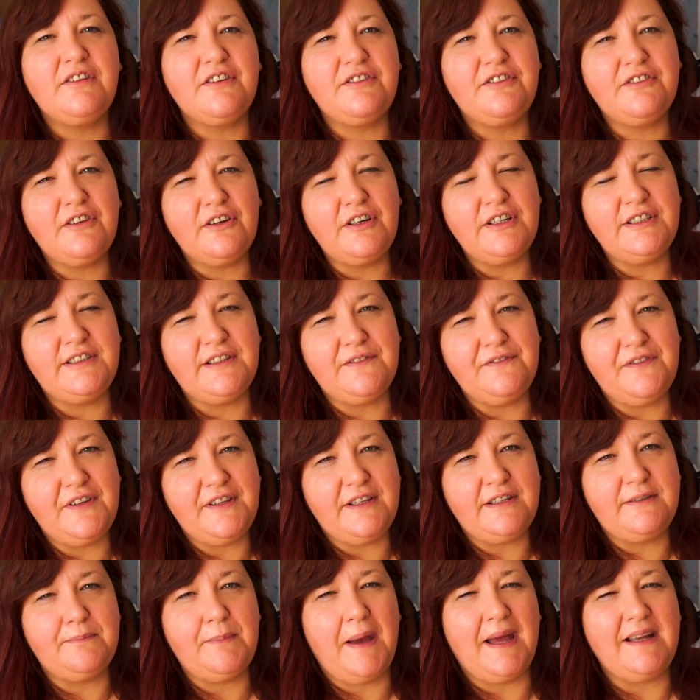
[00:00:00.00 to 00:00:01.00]
So sizing for
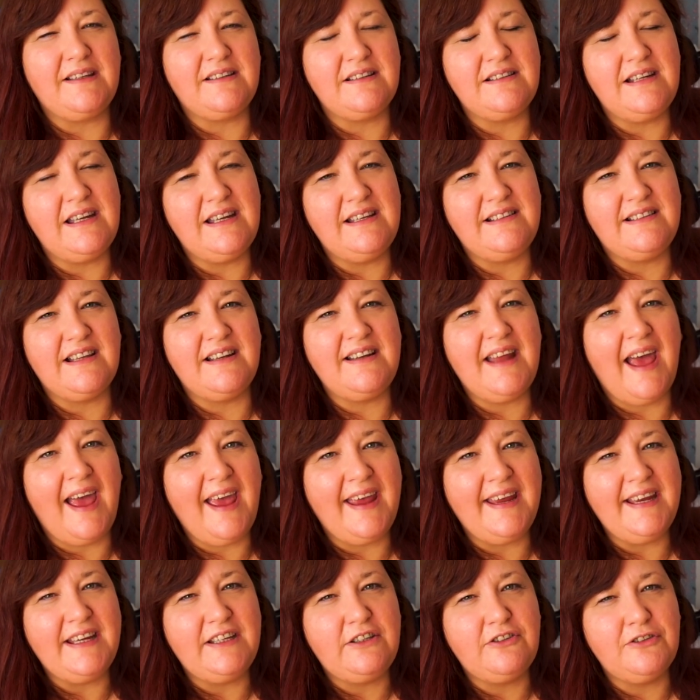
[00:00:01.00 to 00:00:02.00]
this pattern is an
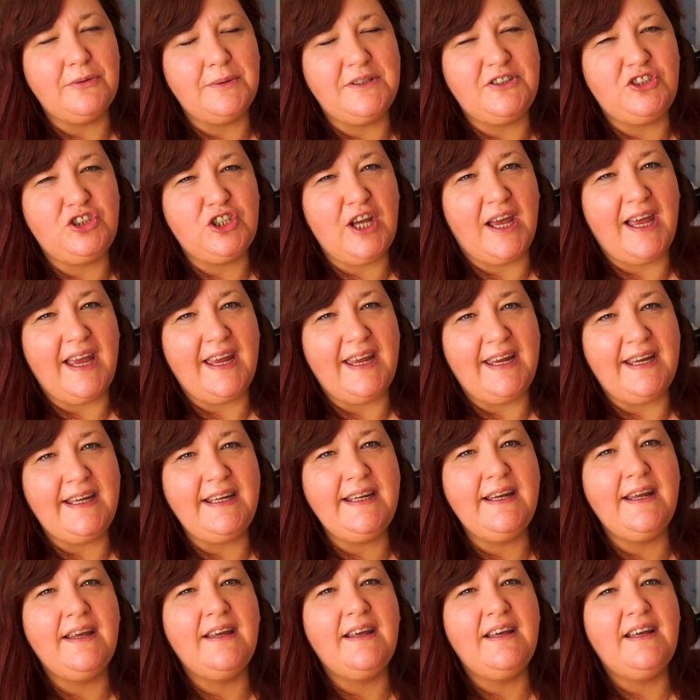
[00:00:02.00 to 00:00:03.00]
A to a
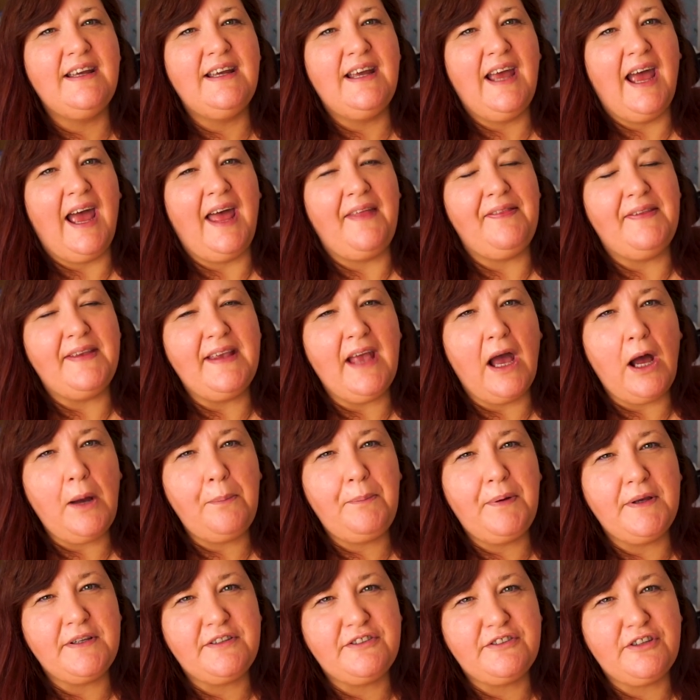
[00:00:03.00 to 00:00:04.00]
J and the
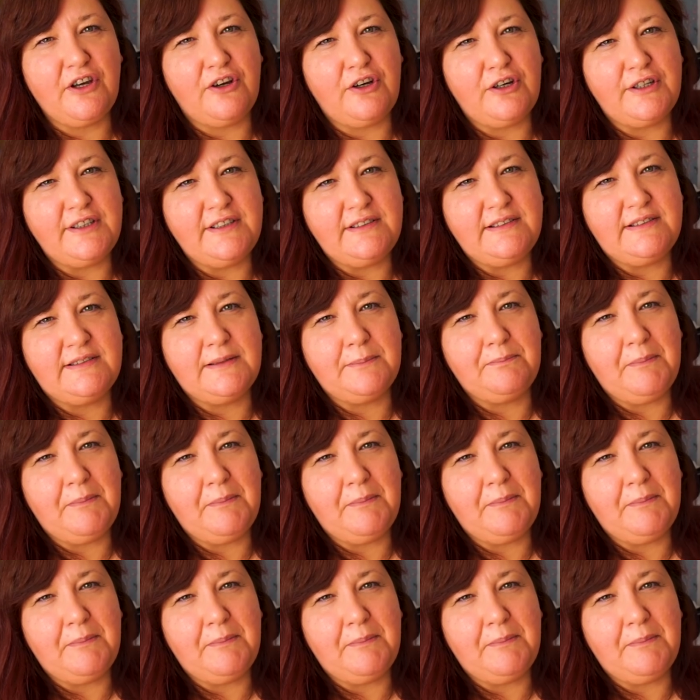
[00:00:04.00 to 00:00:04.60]
upper size